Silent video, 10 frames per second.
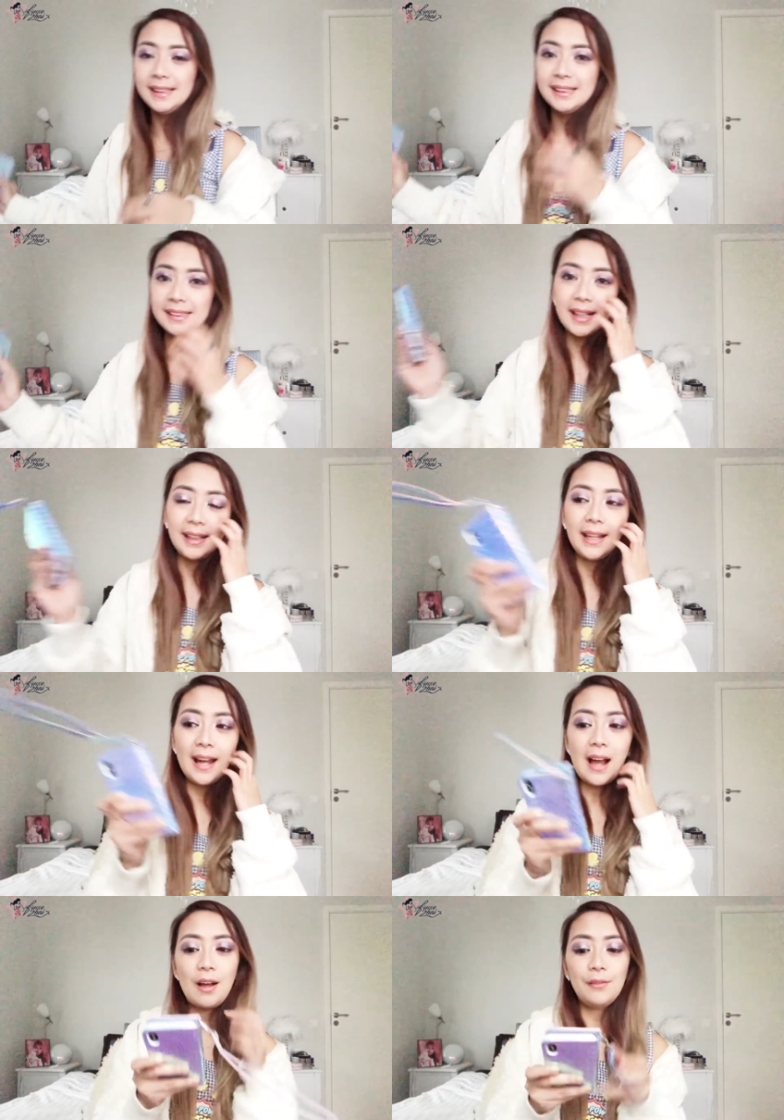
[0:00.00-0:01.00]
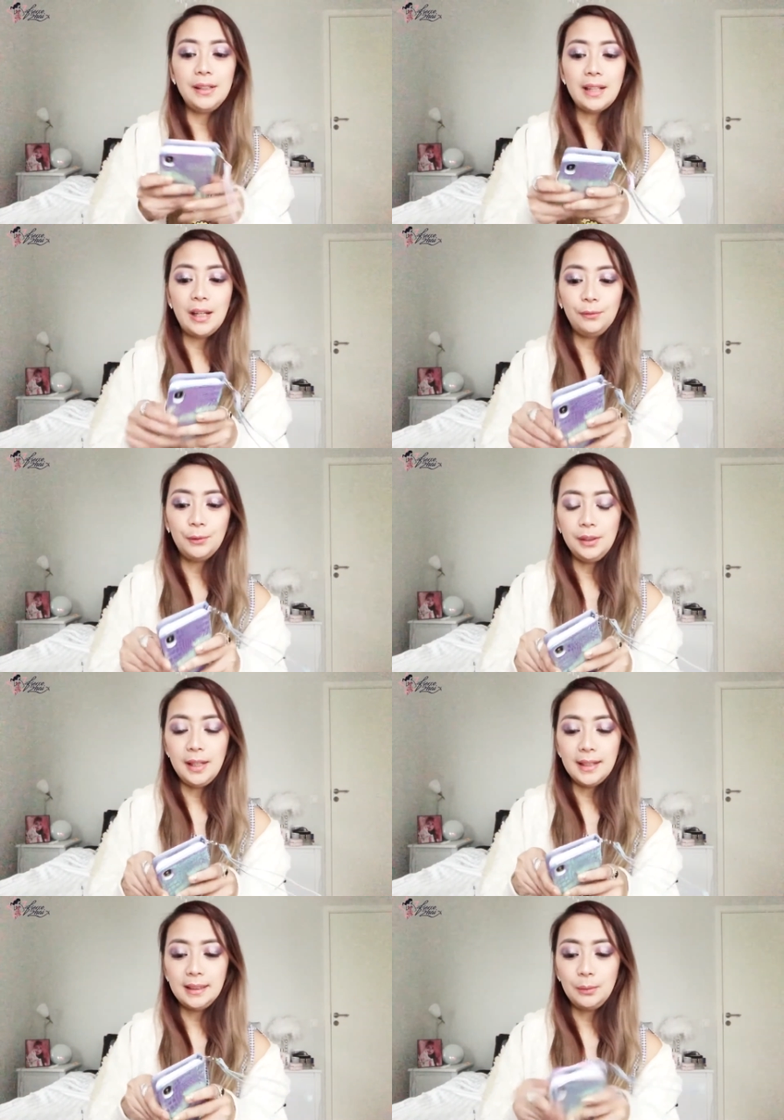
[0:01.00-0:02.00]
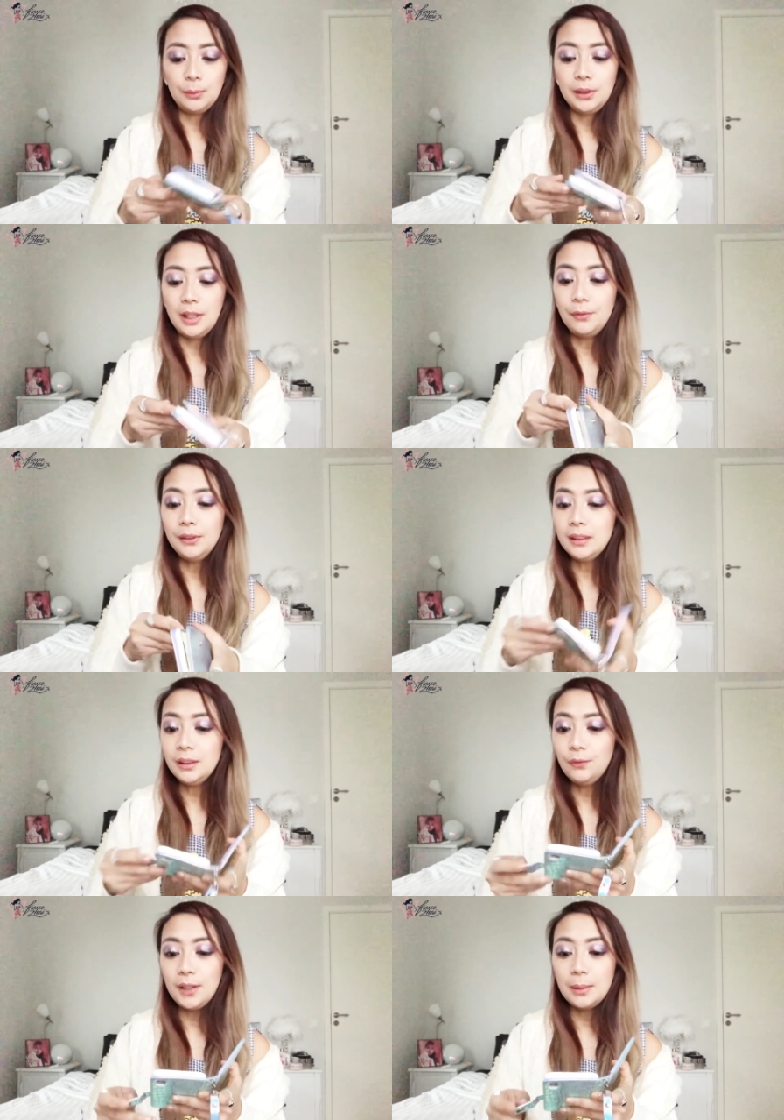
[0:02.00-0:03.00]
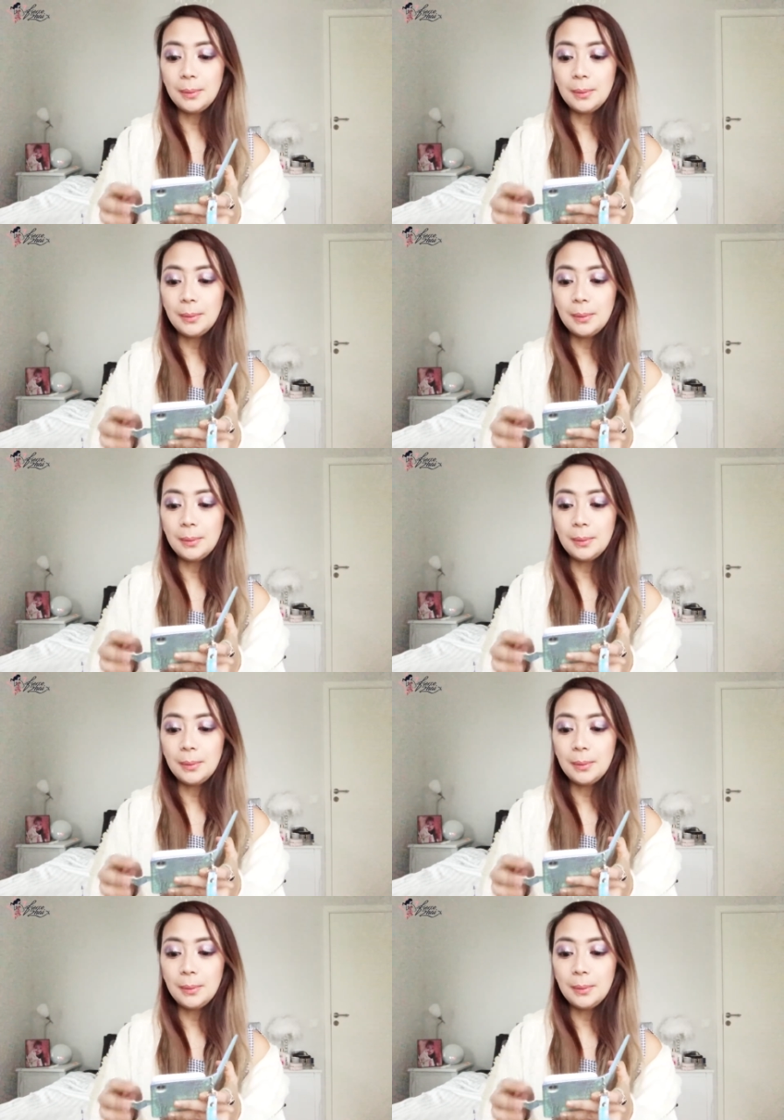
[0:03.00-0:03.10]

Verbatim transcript: since I have an iPhone X, it will definitely fit,